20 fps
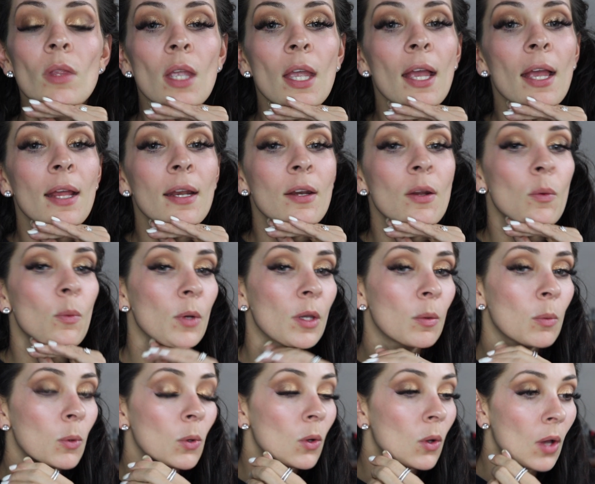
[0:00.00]
And
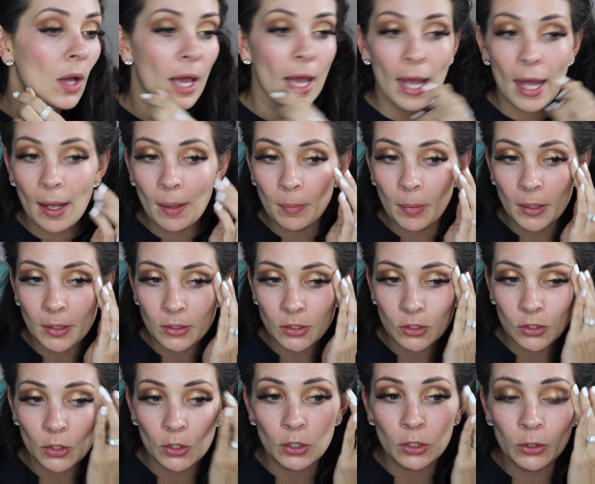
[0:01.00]
we will
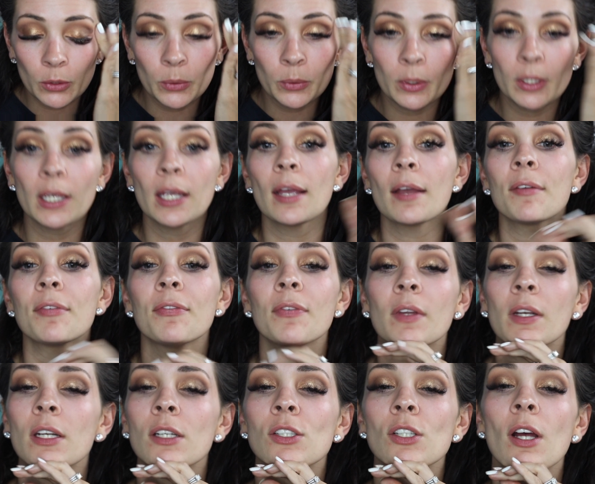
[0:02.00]
absolutely
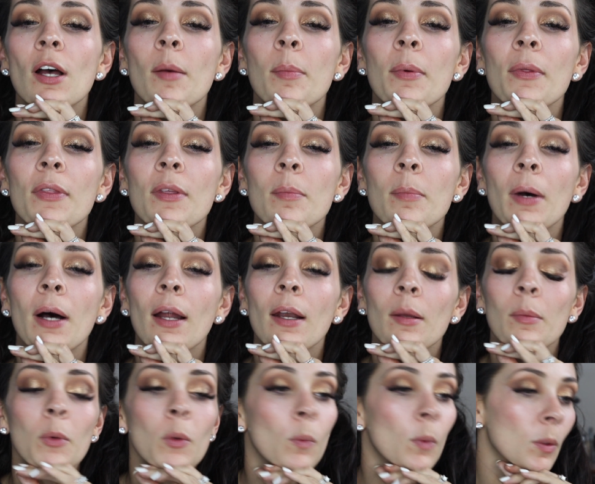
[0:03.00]
finish up the
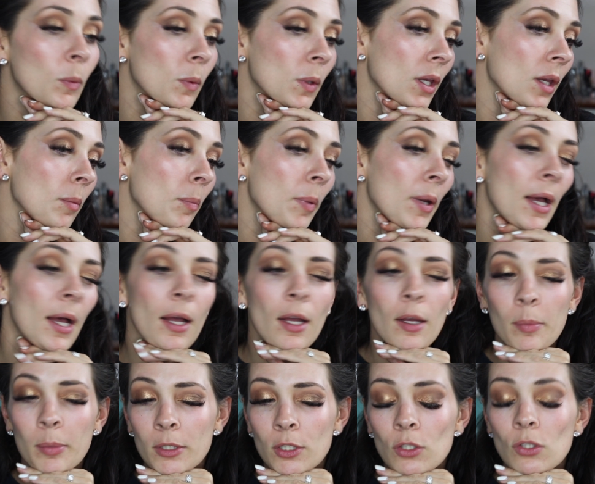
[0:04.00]
bottom when we get
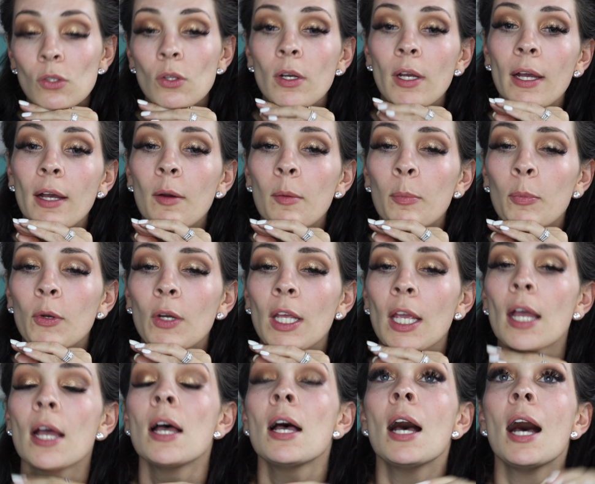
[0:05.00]
back, but just look how
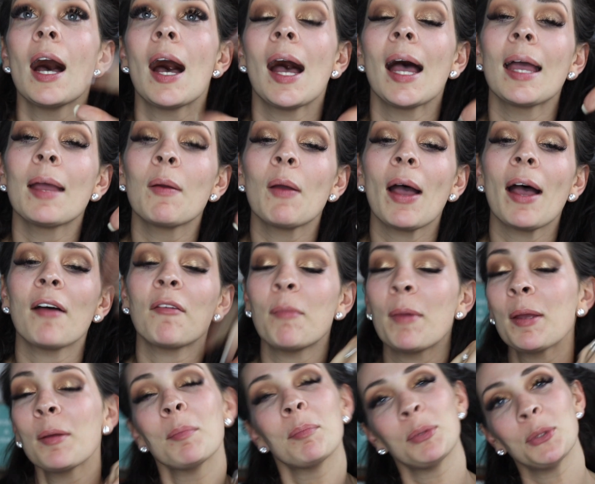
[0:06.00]
pretty. I have
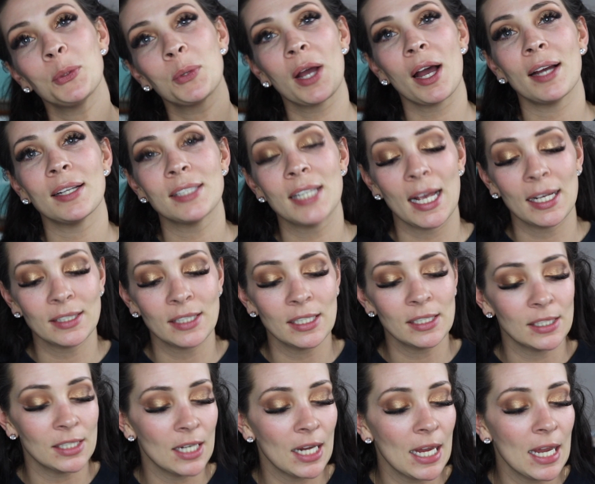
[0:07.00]
my blue contacts
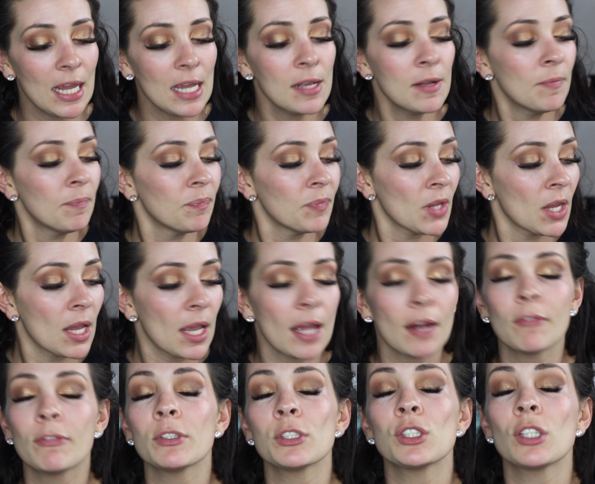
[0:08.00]
in tonight,
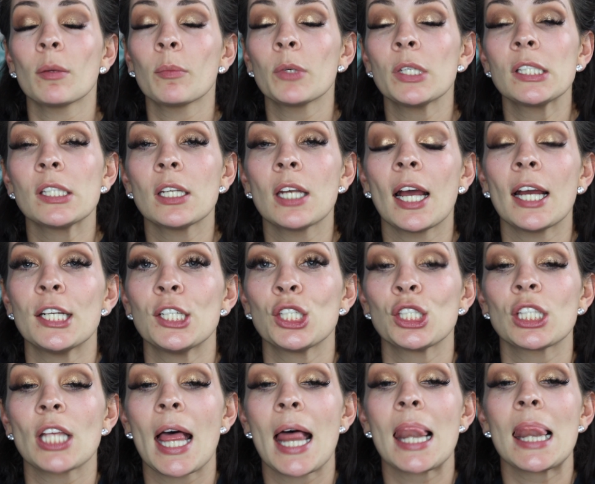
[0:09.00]
and for some reason, I
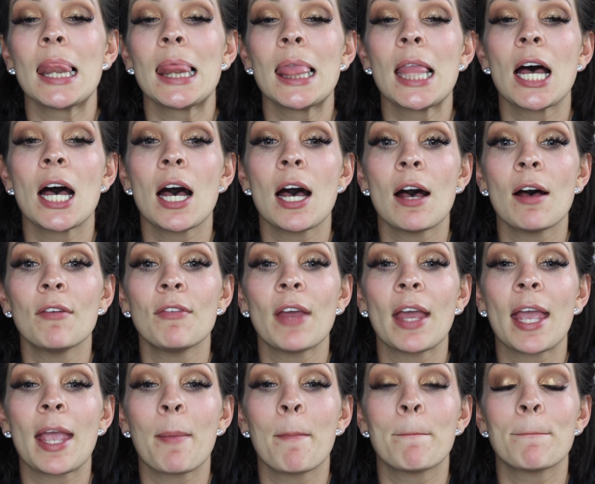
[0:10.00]
just love
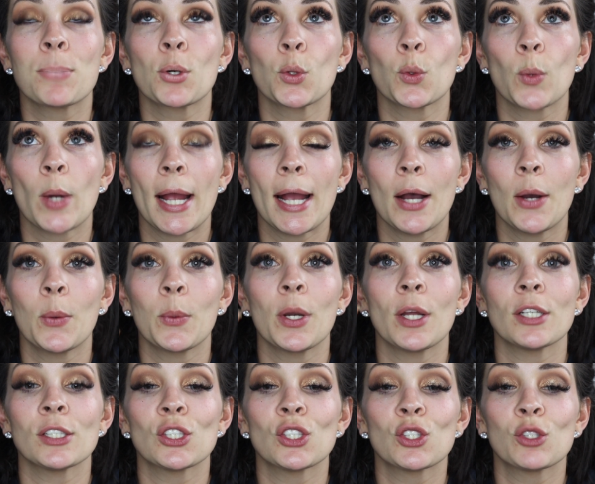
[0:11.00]
a
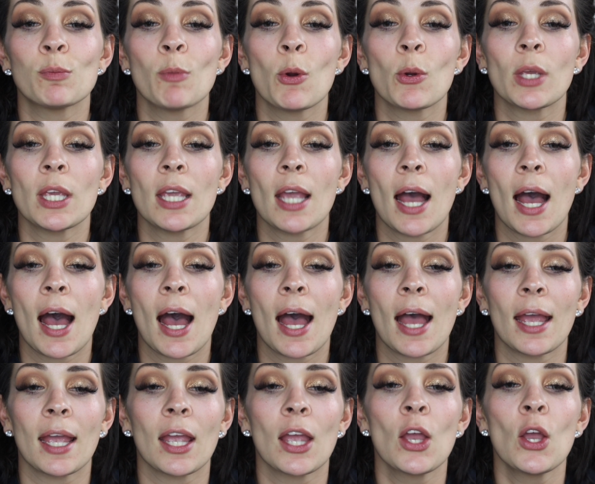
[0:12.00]
brown smoky
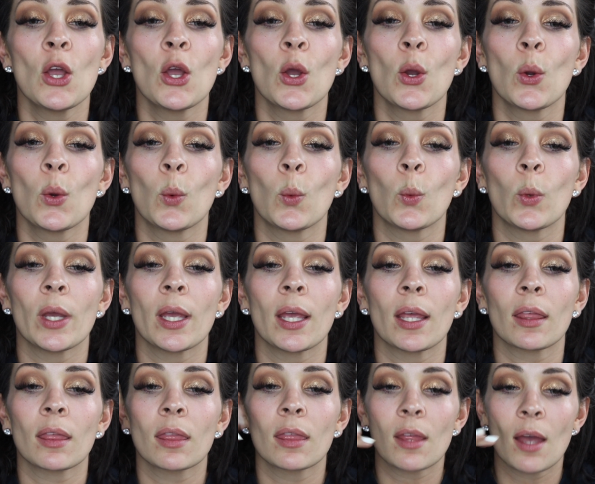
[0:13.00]
eye
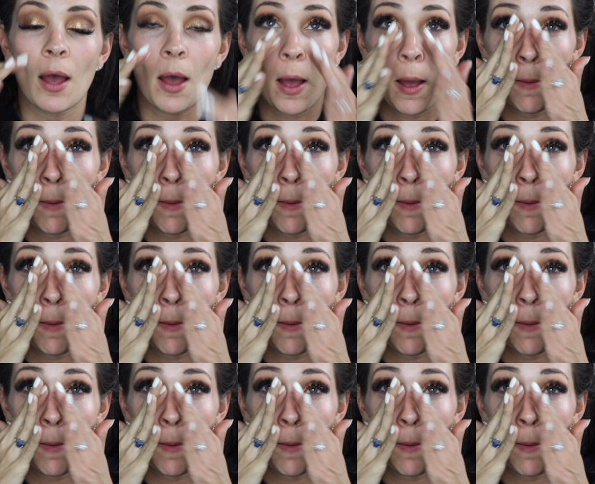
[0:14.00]
with